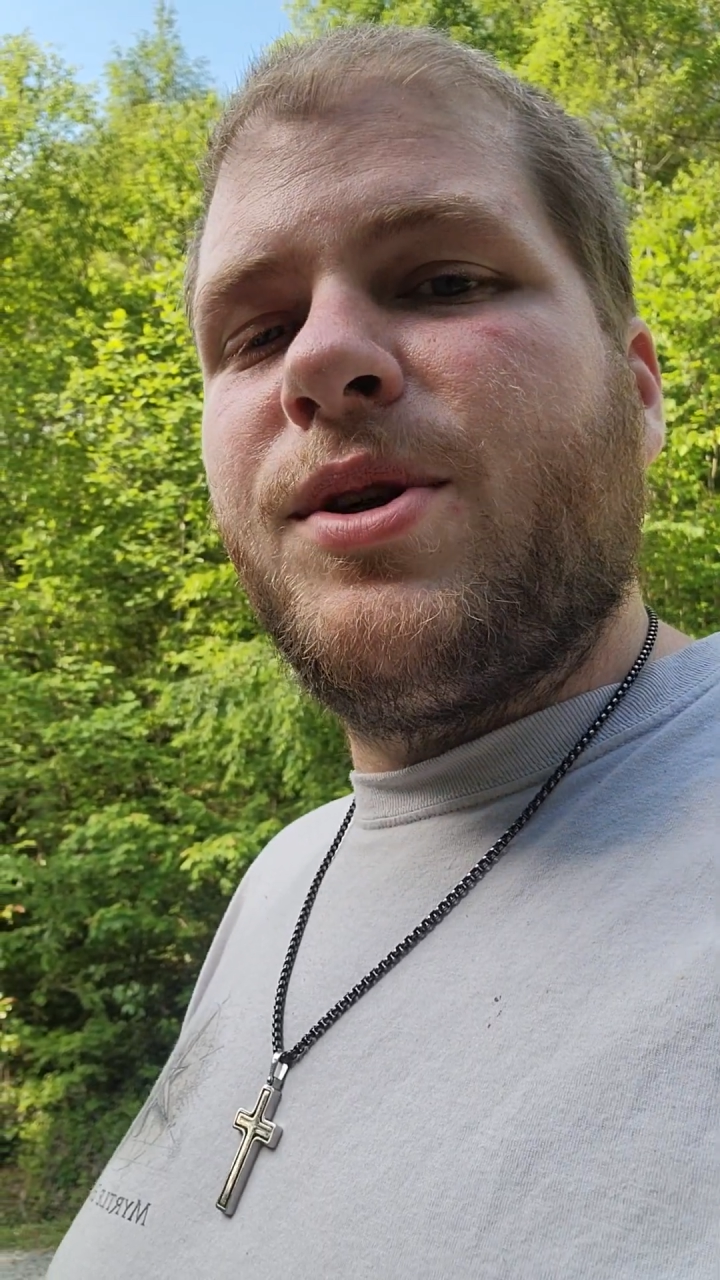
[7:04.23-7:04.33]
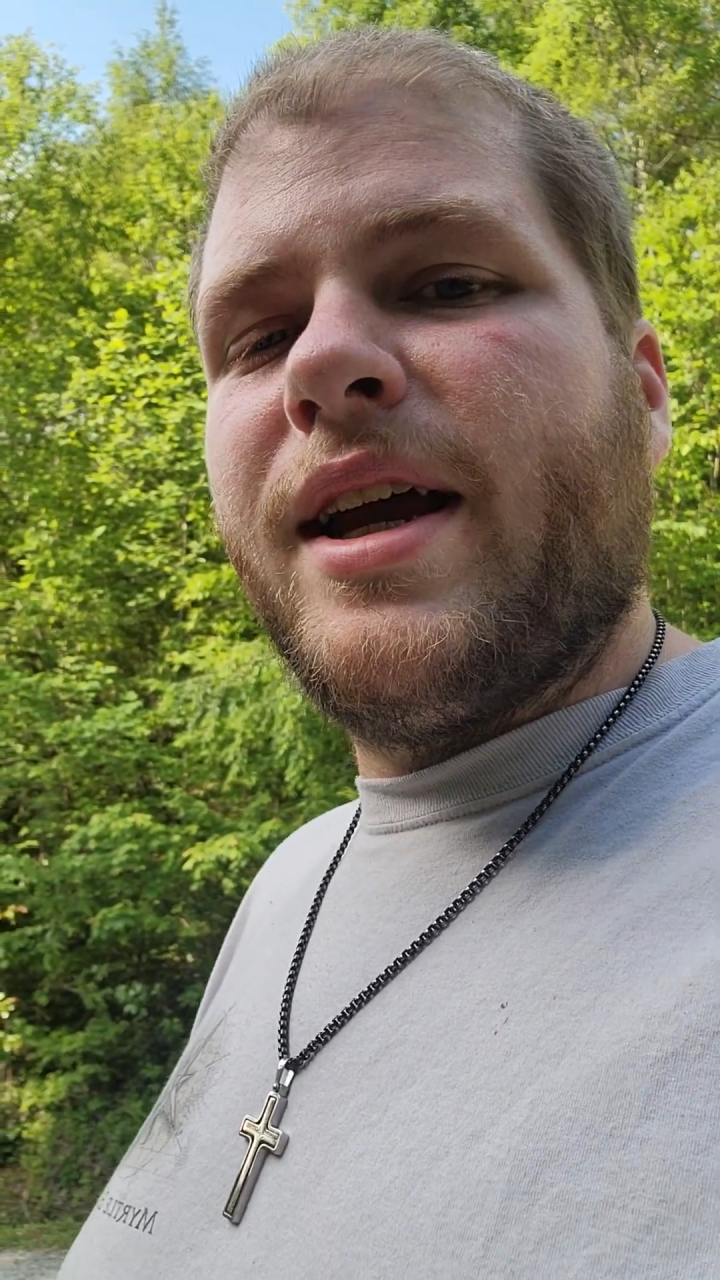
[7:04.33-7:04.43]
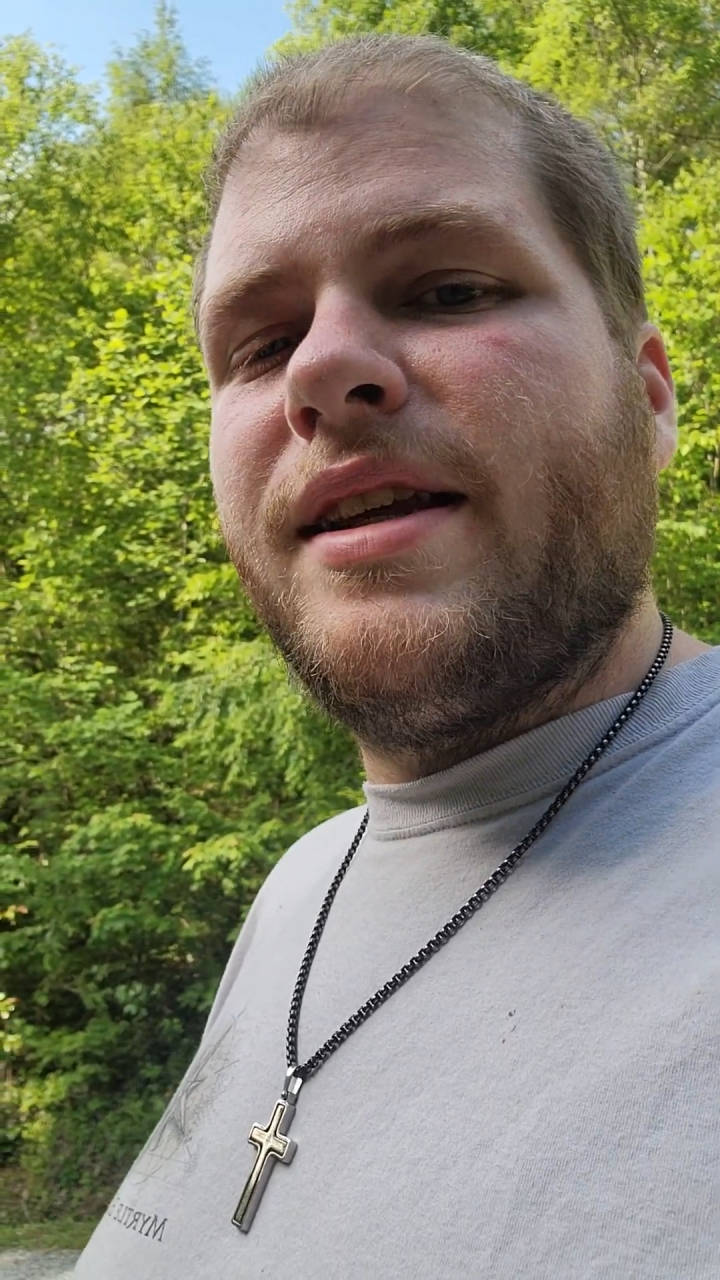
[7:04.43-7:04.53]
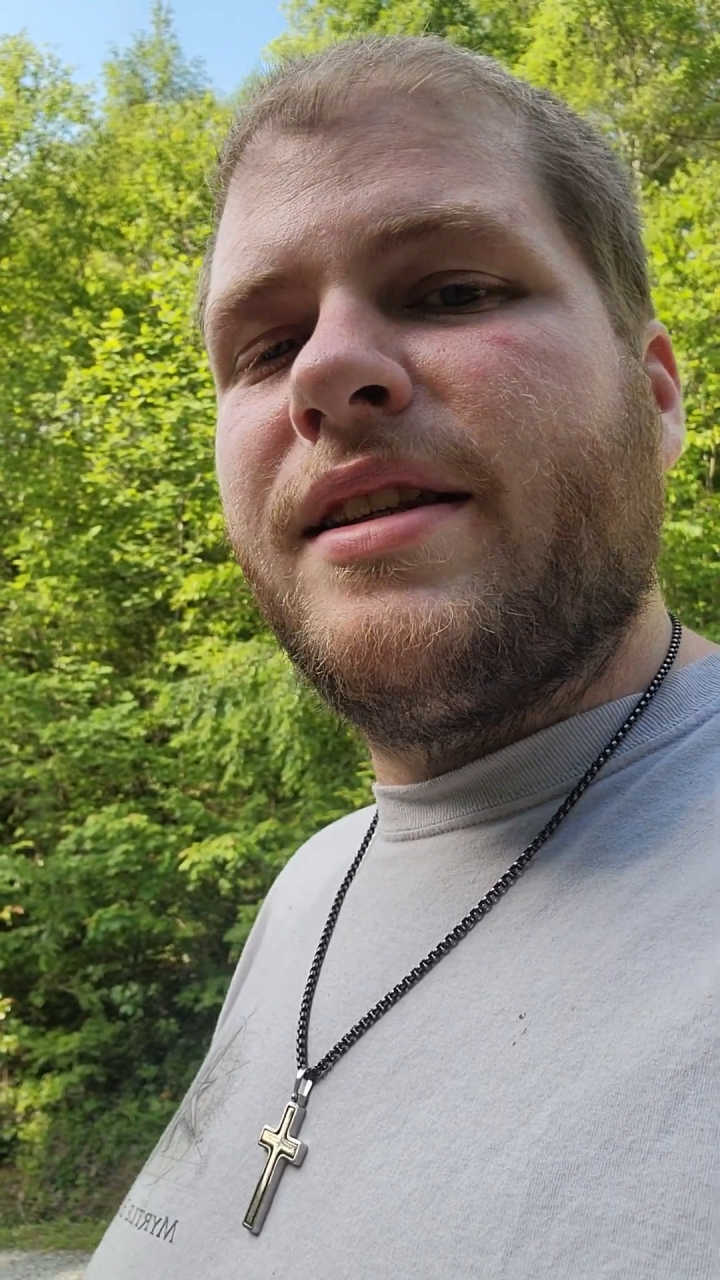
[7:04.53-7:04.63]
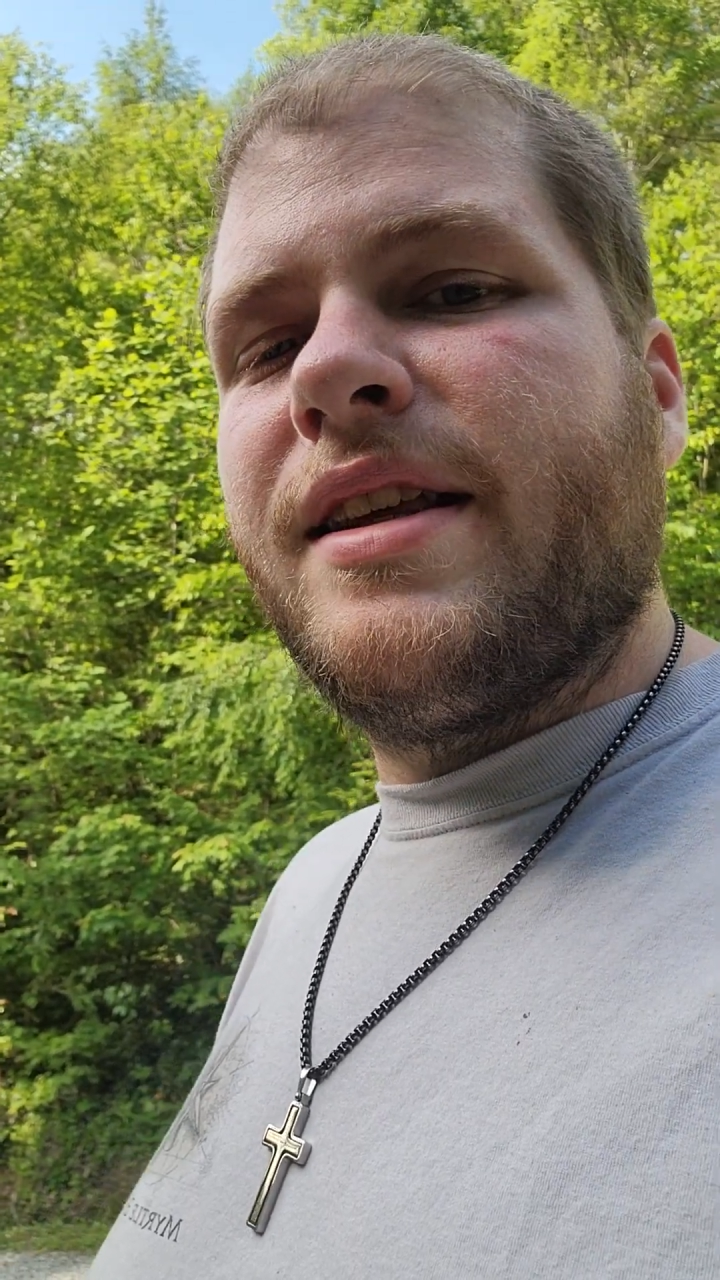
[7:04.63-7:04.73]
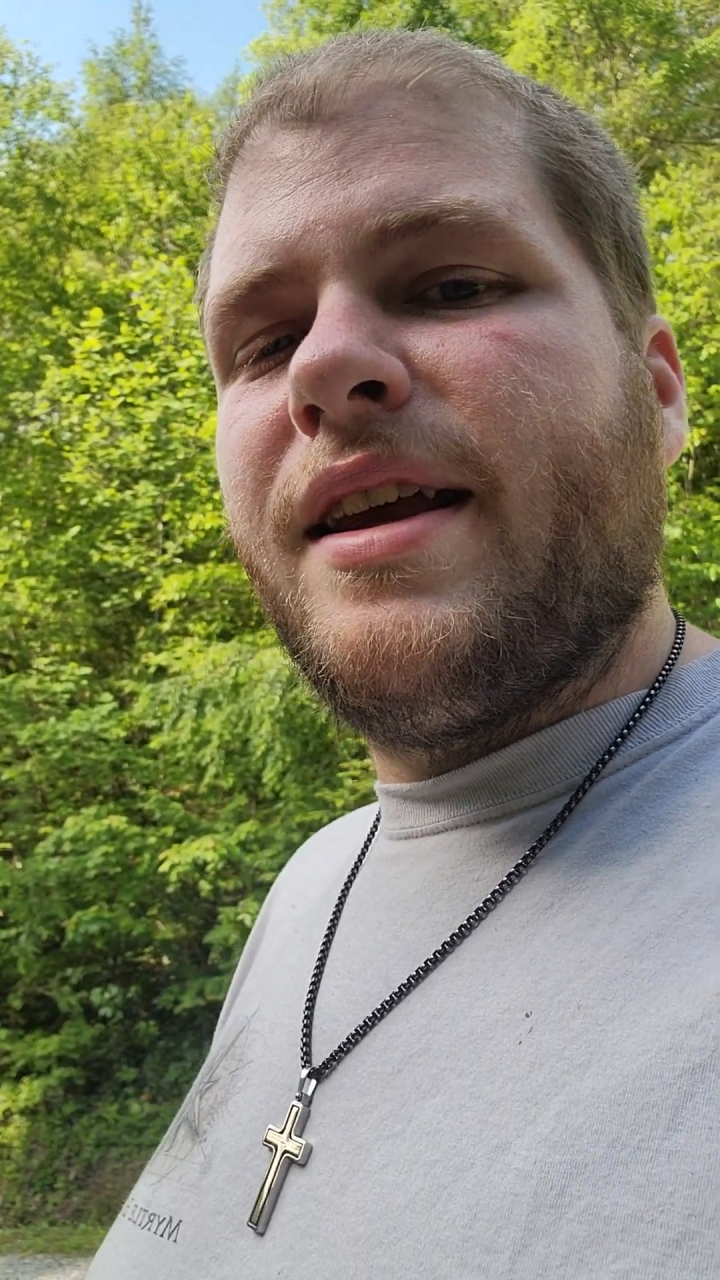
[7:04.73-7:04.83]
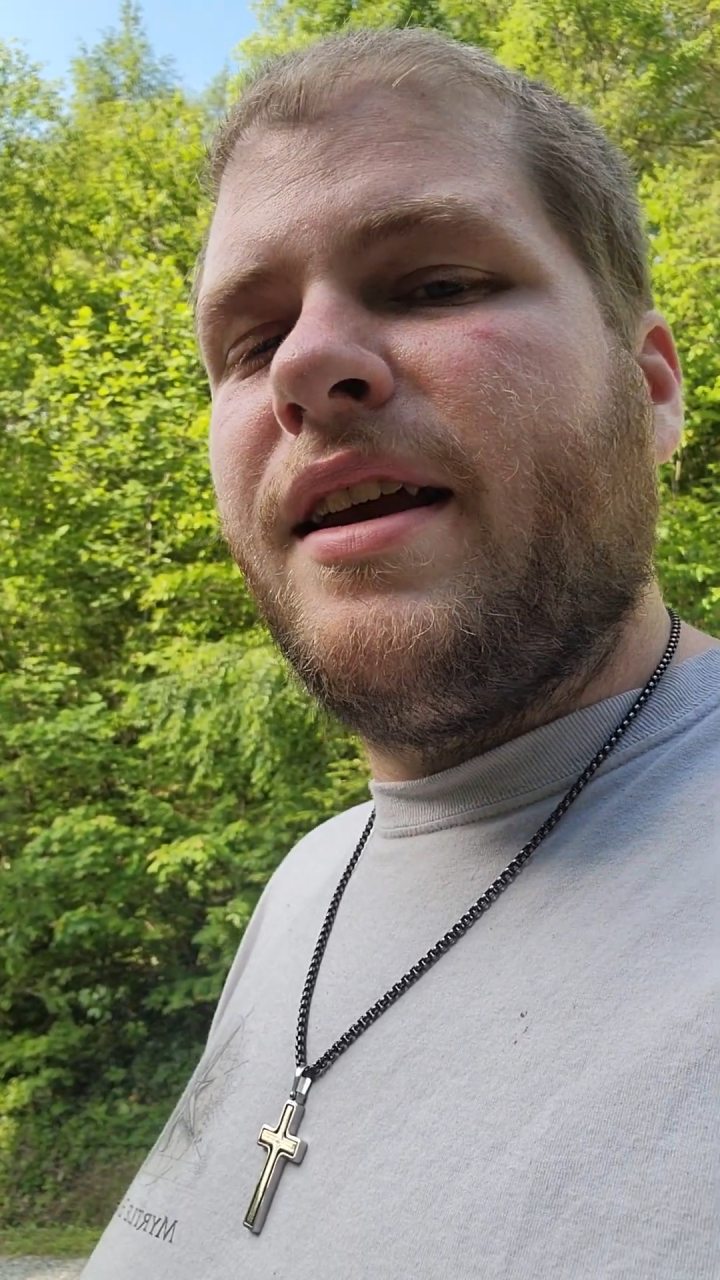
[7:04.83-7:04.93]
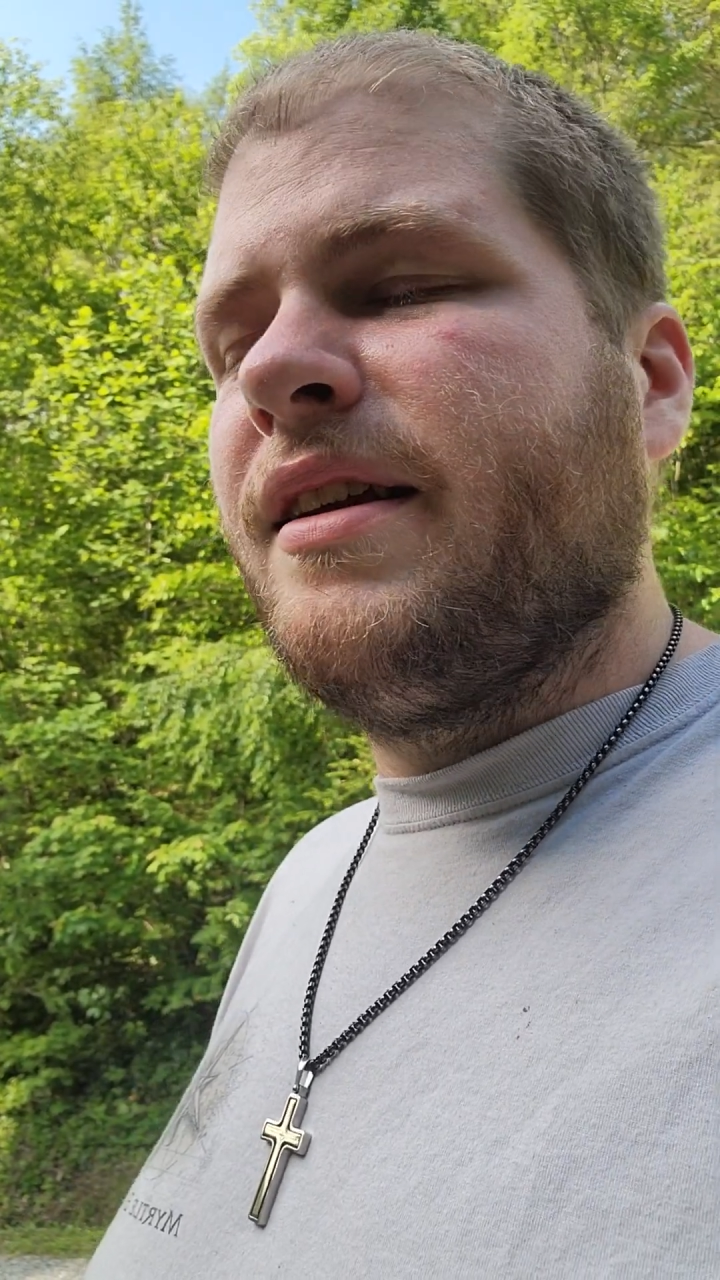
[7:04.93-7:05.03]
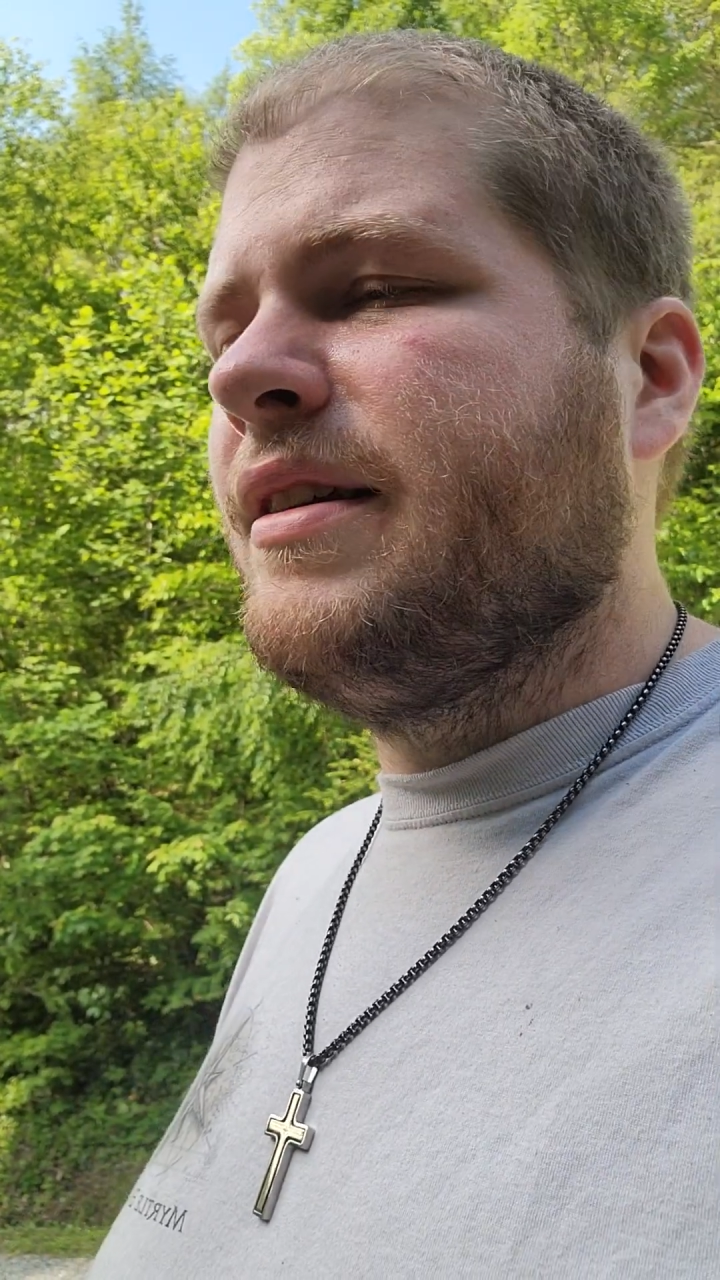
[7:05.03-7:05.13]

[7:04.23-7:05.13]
guys think.